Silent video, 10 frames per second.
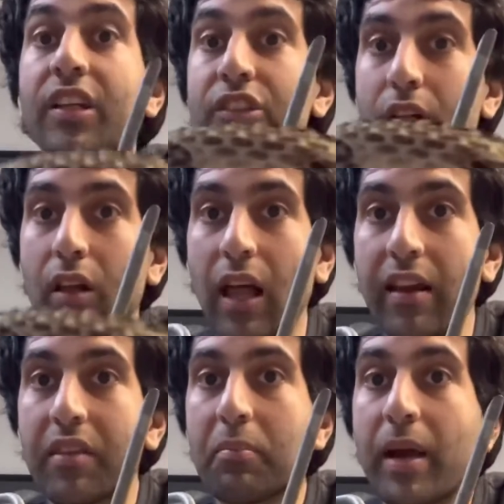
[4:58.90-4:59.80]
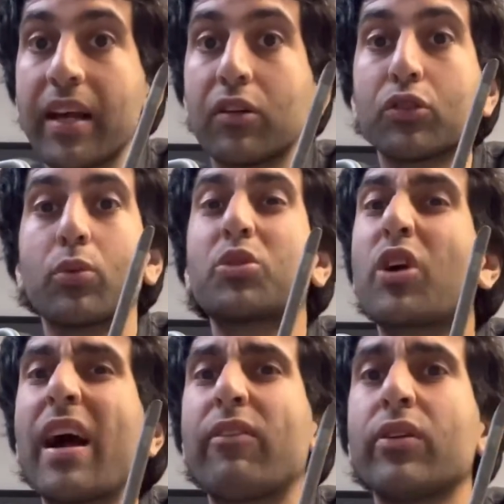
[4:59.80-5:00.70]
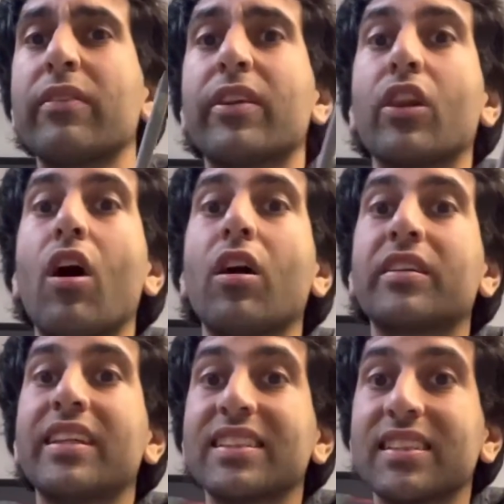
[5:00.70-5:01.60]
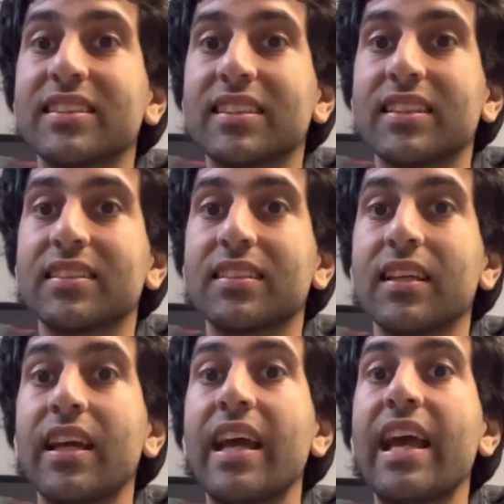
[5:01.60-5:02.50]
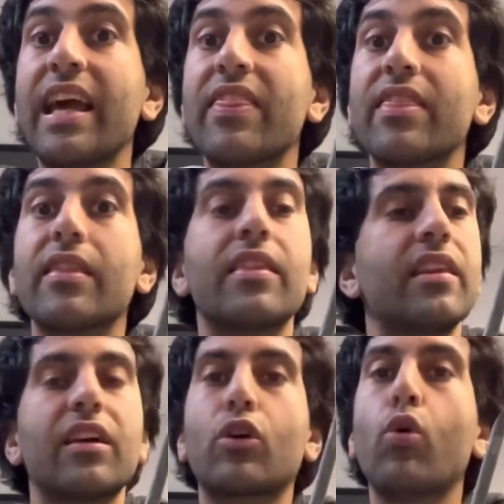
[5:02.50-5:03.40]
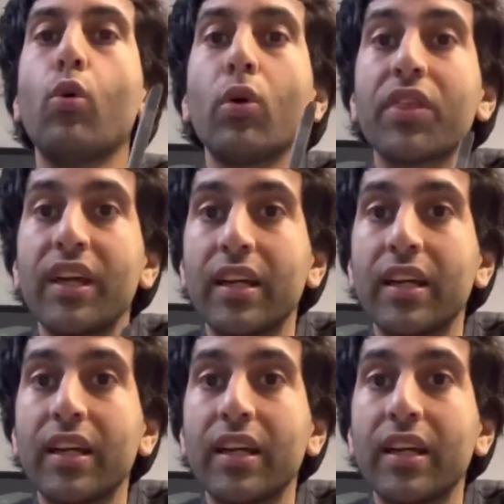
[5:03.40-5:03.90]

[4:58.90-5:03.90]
So a lot of the males will travel even long distances. And the cool thing